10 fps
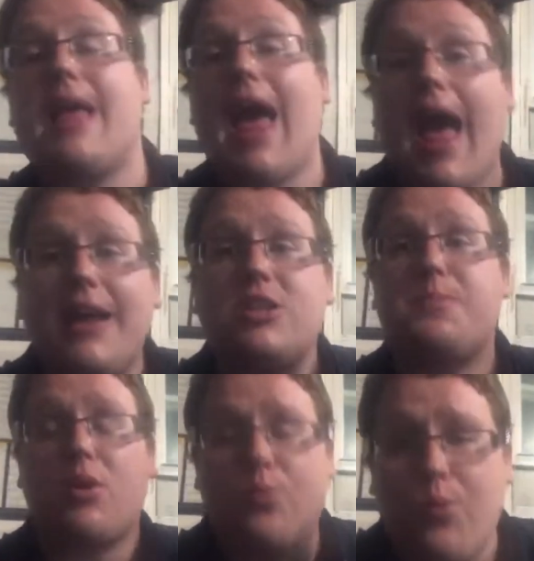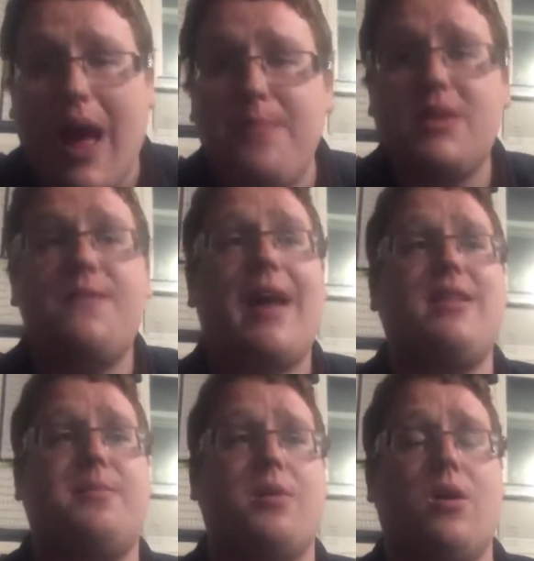the expert web
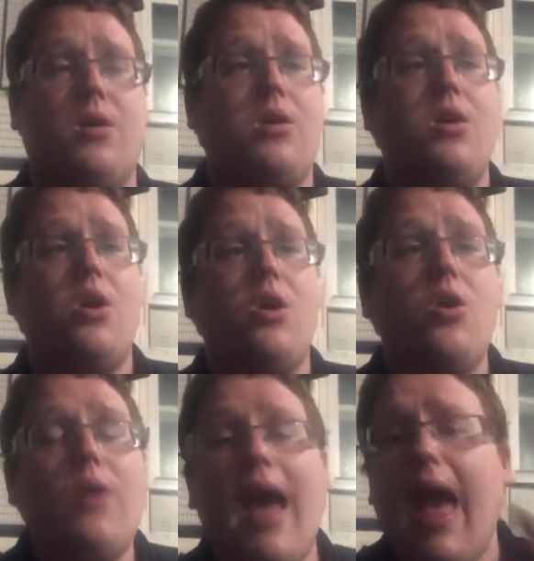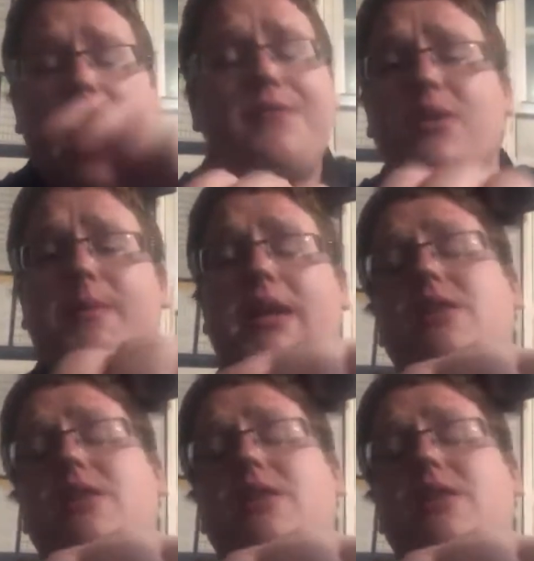developer who everybody